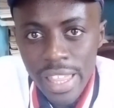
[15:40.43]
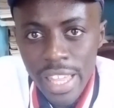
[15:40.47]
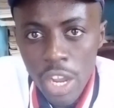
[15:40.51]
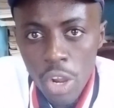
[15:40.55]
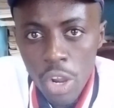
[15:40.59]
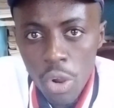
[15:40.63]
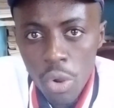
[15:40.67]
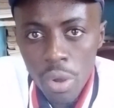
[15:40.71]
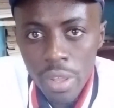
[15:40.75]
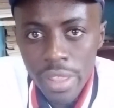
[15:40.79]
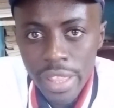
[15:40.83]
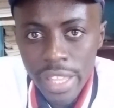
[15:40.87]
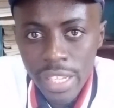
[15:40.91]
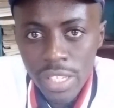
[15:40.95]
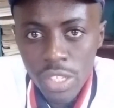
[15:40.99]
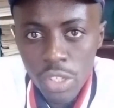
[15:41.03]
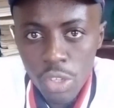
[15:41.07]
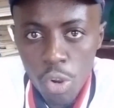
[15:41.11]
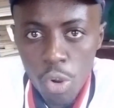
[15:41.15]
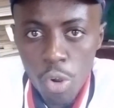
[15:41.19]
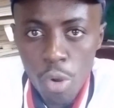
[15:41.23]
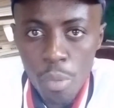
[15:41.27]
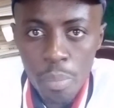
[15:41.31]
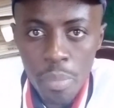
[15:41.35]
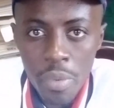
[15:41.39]
the
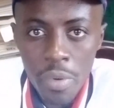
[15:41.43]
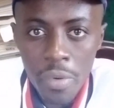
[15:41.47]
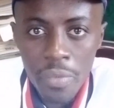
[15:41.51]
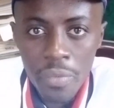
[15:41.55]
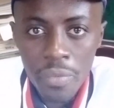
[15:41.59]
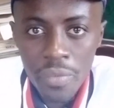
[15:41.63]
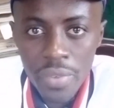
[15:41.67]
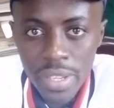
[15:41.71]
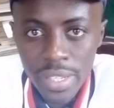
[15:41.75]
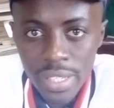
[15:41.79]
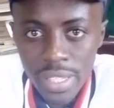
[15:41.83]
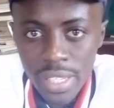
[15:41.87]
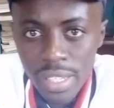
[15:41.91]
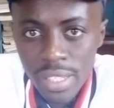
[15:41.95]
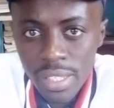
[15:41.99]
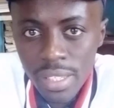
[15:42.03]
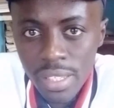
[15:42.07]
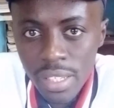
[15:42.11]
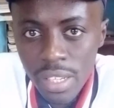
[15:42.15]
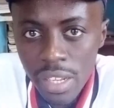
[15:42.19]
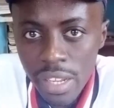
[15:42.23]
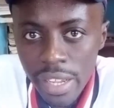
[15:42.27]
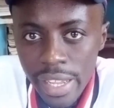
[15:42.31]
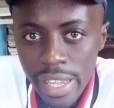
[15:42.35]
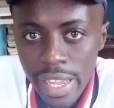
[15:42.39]
scope of
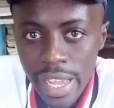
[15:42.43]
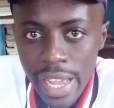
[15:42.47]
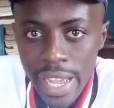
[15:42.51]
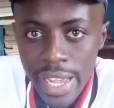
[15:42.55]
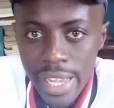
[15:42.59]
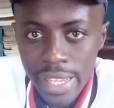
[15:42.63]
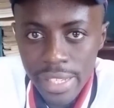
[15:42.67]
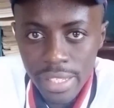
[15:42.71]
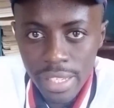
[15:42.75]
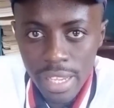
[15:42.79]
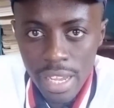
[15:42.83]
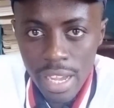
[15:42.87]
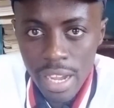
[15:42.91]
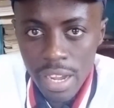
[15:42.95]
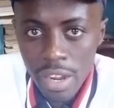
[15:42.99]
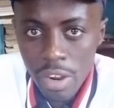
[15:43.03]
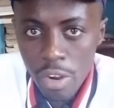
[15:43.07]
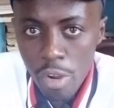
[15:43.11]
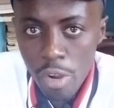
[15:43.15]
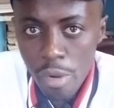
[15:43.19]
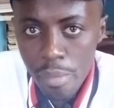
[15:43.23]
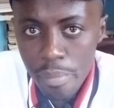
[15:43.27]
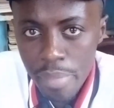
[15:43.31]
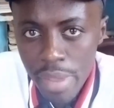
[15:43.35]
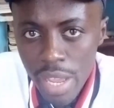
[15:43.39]
physics is
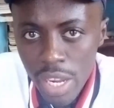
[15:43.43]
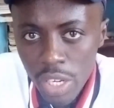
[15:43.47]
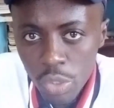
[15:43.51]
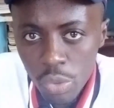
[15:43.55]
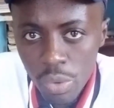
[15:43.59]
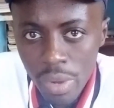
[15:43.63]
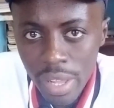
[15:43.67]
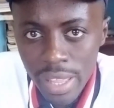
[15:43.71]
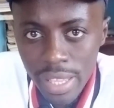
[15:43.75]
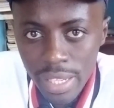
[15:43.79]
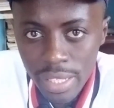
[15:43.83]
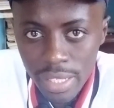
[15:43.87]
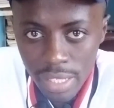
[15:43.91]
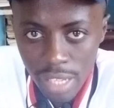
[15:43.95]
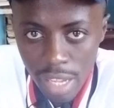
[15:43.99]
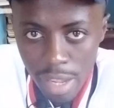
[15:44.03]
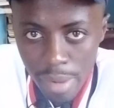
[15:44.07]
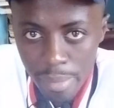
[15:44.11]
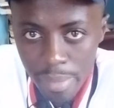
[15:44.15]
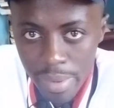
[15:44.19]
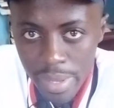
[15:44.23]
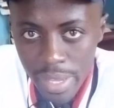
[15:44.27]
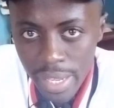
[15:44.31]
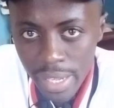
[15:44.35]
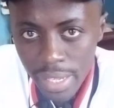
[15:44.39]
compared to other
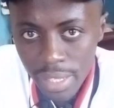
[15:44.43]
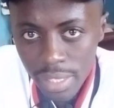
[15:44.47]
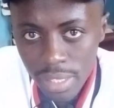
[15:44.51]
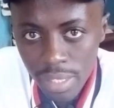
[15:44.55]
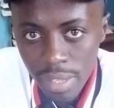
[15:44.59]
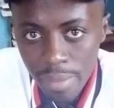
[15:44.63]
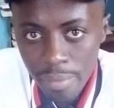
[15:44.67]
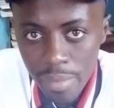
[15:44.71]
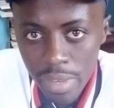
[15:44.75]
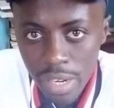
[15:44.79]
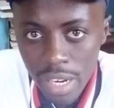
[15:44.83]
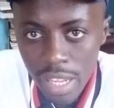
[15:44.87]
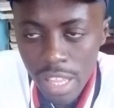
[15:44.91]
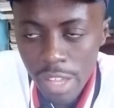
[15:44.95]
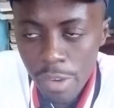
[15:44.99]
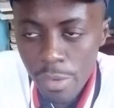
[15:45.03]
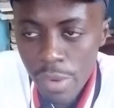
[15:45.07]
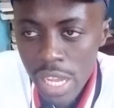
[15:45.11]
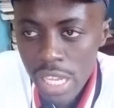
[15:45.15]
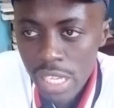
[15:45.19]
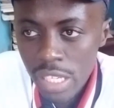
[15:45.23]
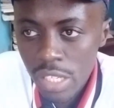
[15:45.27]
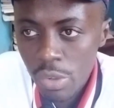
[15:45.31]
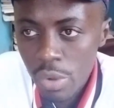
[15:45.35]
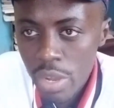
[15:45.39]
subjects. In other
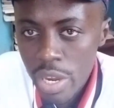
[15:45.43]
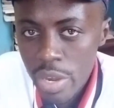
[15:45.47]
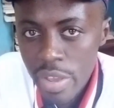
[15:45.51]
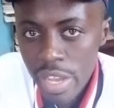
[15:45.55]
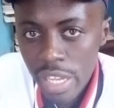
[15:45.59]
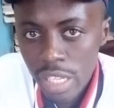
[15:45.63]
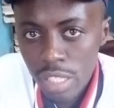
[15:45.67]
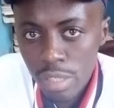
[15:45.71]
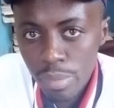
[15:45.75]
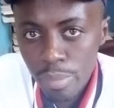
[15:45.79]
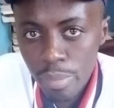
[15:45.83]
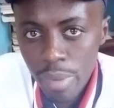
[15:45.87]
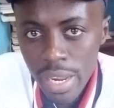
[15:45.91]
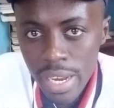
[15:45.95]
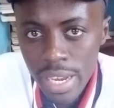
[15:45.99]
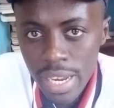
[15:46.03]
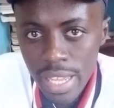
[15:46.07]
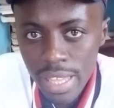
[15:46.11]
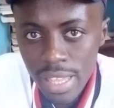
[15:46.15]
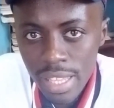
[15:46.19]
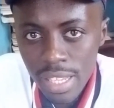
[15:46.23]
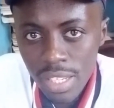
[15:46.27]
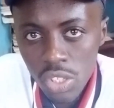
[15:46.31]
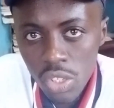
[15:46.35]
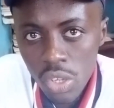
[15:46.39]
words, when you're
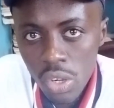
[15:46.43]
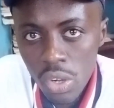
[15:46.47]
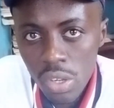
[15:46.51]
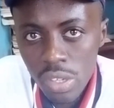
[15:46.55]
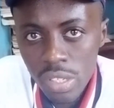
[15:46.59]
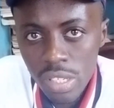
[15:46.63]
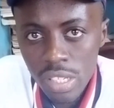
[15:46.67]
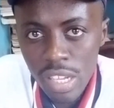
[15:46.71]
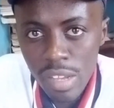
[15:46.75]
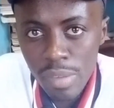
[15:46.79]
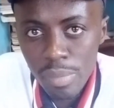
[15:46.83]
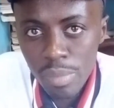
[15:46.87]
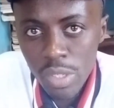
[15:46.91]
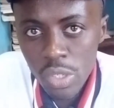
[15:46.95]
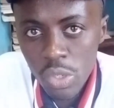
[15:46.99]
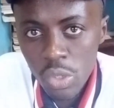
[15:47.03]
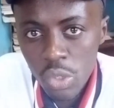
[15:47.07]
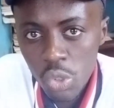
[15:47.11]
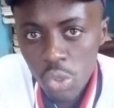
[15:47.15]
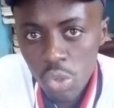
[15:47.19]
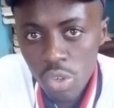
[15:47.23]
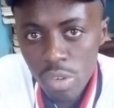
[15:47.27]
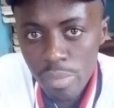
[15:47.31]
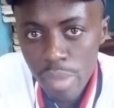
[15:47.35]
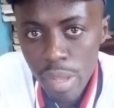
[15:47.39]
explaining these concepts, you
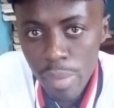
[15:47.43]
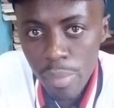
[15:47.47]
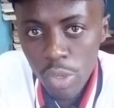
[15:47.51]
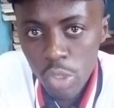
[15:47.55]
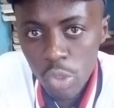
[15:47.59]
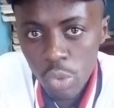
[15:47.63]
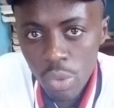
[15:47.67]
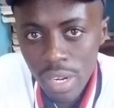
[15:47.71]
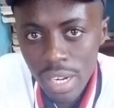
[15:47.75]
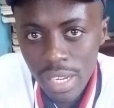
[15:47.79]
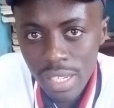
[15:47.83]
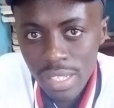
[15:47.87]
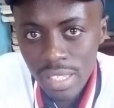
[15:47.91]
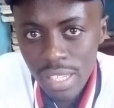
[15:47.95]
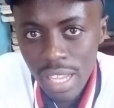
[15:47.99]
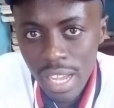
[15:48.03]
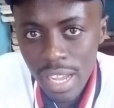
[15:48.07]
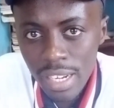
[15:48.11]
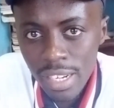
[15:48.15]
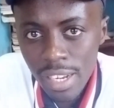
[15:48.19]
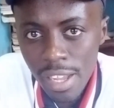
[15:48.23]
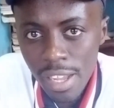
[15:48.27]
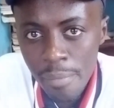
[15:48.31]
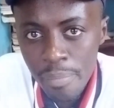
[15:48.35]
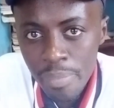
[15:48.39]
should be able to
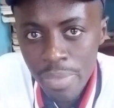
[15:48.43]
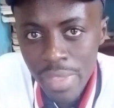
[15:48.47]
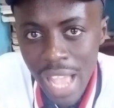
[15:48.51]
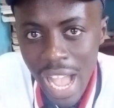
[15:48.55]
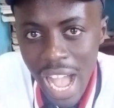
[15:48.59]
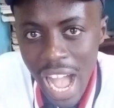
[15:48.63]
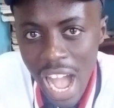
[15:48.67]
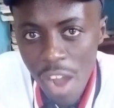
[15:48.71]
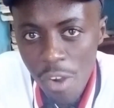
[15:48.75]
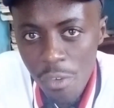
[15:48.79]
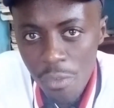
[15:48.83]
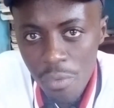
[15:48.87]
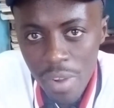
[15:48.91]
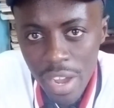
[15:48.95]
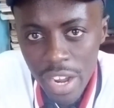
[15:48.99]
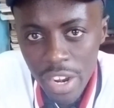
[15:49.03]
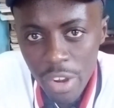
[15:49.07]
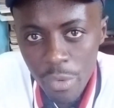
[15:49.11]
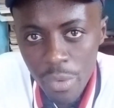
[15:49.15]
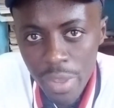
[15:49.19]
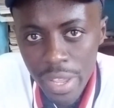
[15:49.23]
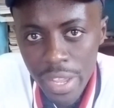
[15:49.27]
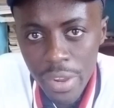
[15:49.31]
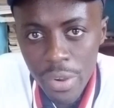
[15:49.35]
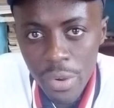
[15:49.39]
understand how far
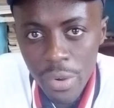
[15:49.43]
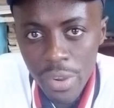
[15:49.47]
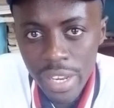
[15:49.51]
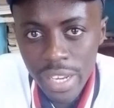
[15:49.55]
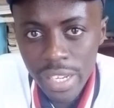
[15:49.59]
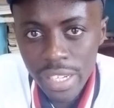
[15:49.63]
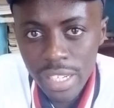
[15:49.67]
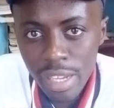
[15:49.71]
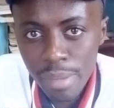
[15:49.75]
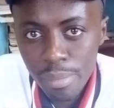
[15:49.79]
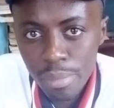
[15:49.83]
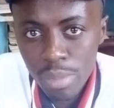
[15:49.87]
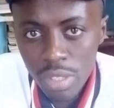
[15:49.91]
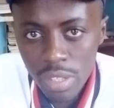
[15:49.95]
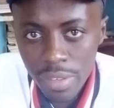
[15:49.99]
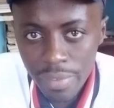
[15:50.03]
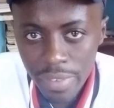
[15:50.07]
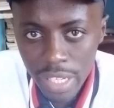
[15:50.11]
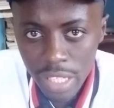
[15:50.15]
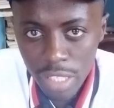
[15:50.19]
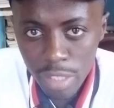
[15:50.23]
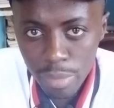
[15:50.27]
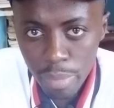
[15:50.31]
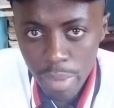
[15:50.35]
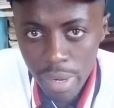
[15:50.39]
do we go in terms
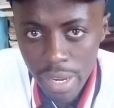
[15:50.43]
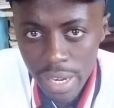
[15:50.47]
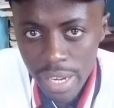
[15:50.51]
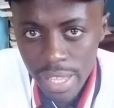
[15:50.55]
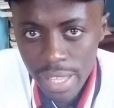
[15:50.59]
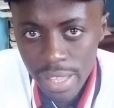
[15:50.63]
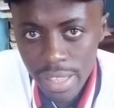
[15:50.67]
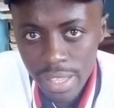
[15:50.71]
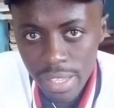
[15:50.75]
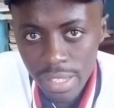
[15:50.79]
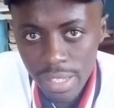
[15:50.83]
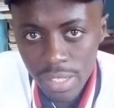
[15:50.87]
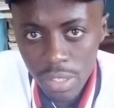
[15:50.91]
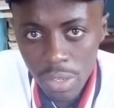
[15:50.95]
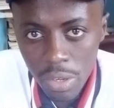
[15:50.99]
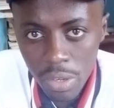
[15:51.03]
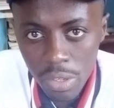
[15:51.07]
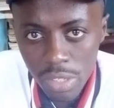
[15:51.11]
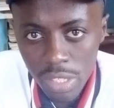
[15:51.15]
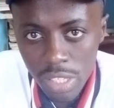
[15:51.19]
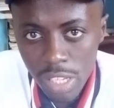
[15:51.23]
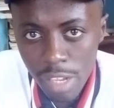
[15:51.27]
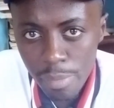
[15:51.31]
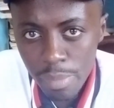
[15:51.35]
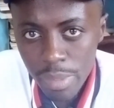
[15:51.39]
of explaining these
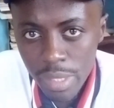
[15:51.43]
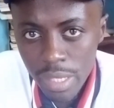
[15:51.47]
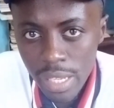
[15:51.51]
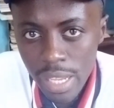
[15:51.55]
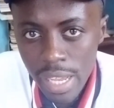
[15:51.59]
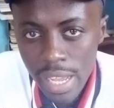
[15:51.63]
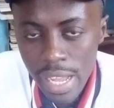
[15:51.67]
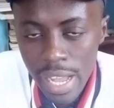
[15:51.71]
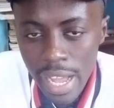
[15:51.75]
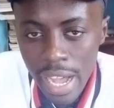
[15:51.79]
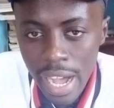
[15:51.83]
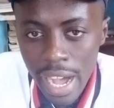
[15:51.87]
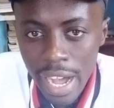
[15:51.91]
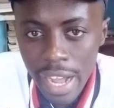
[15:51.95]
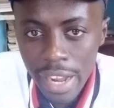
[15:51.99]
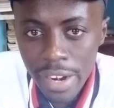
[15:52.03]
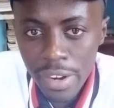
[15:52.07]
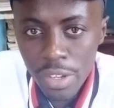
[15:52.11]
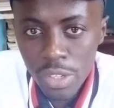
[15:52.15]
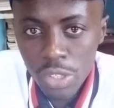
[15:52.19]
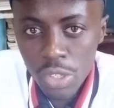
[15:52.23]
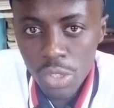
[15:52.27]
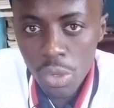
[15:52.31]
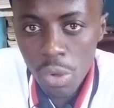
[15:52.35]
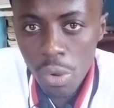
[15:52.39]
concepts.
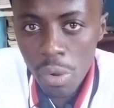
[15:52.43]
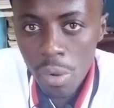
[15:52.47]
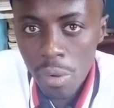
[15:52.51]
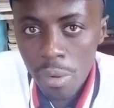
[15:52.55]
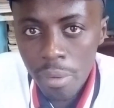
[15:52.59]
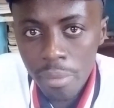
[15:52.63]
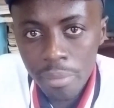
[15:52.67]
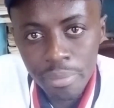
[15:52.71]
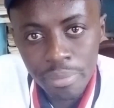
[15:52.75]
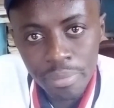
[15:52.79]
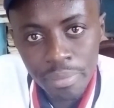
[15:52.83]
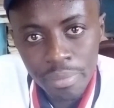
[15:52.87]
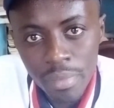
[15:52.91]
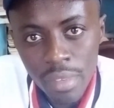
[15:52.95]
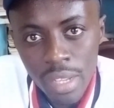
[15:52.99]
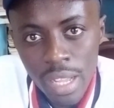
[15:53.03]
And also